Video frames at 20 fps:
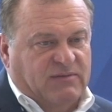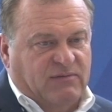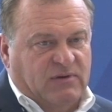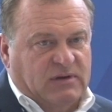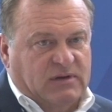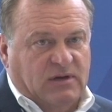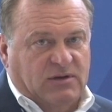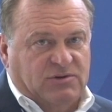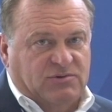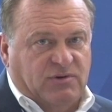every
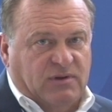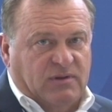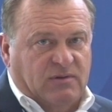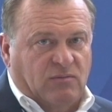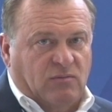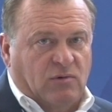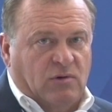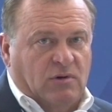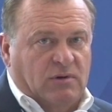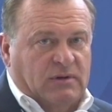country in the
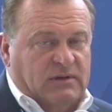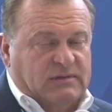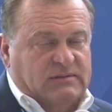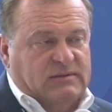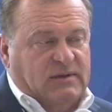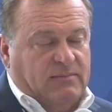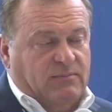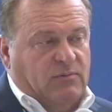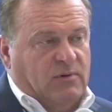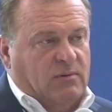world
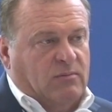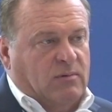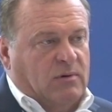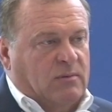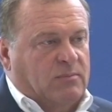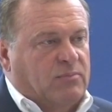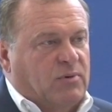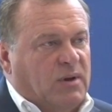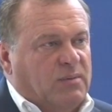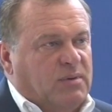except where
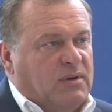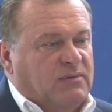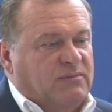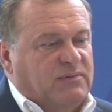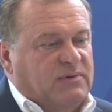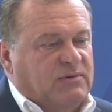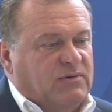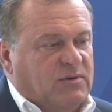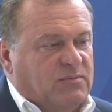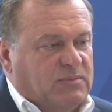we're prohibited
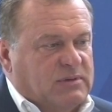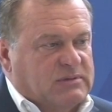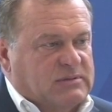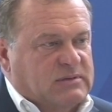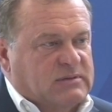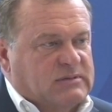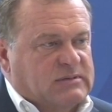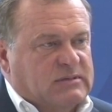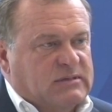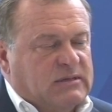from doing
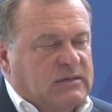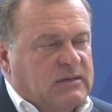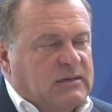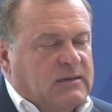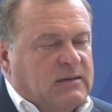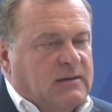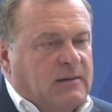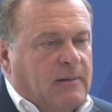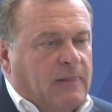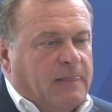business.
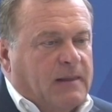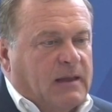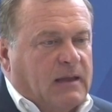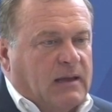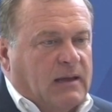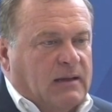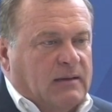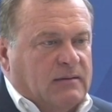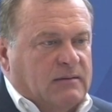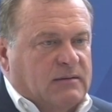
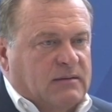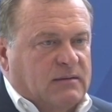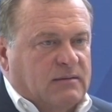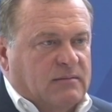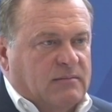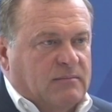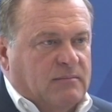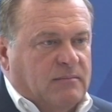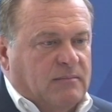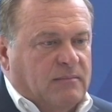And
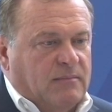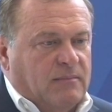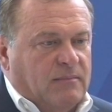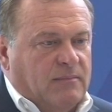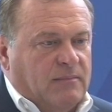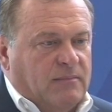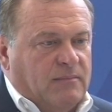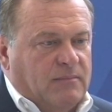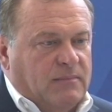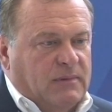
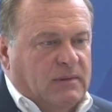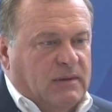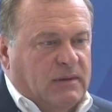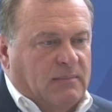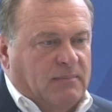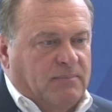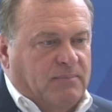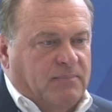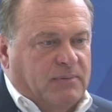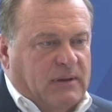
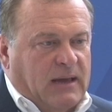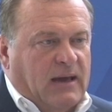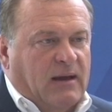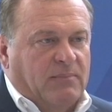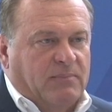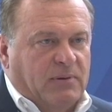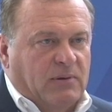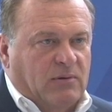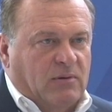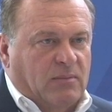the
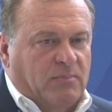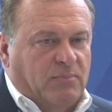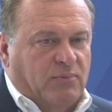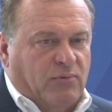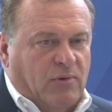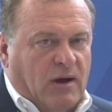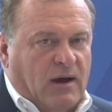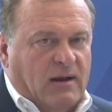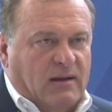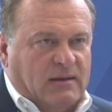Caterpillar
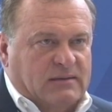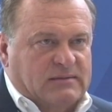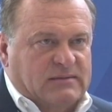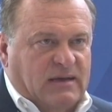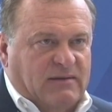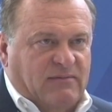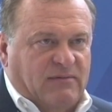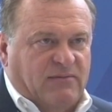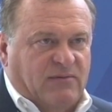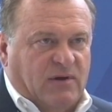products
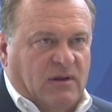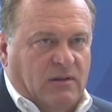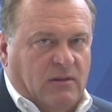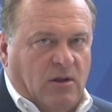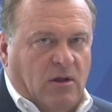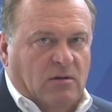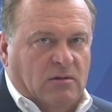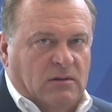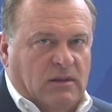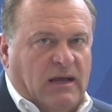have a very
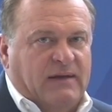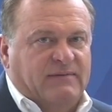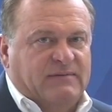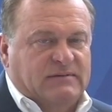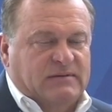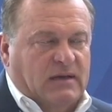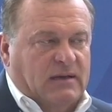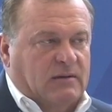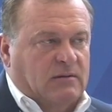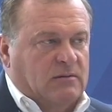long life
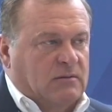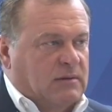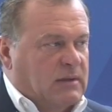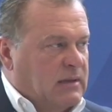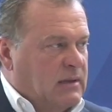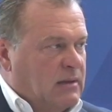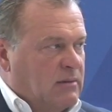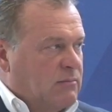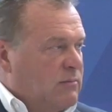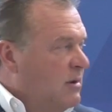cycle.
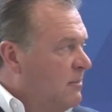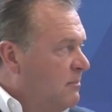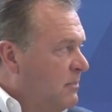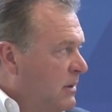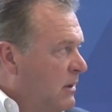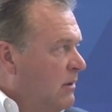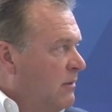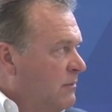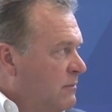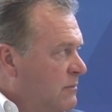They get
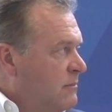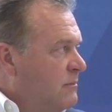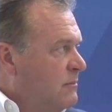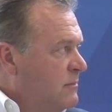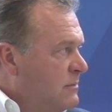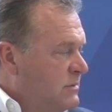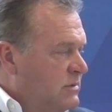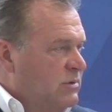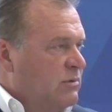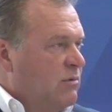rebuilt
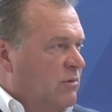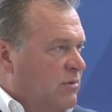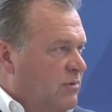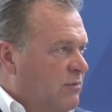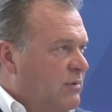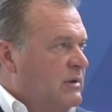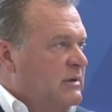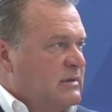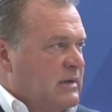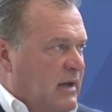2 or
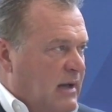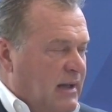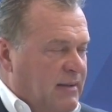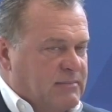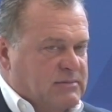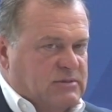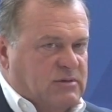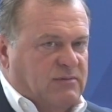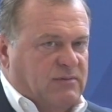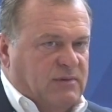3
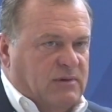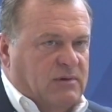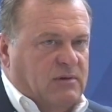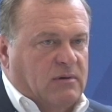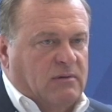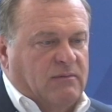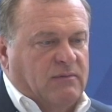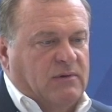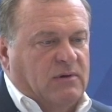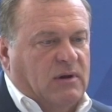times over
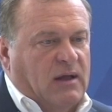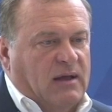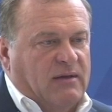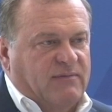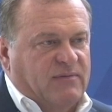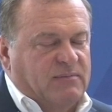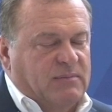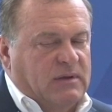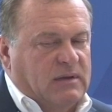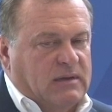their
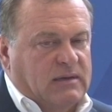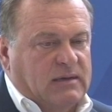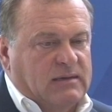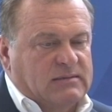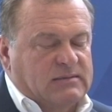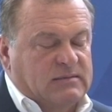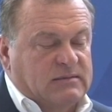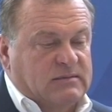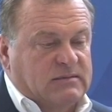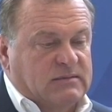life in many
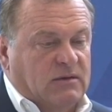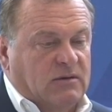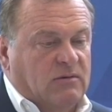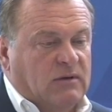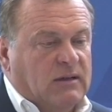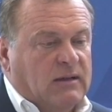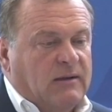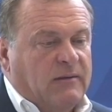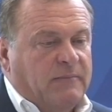cases. So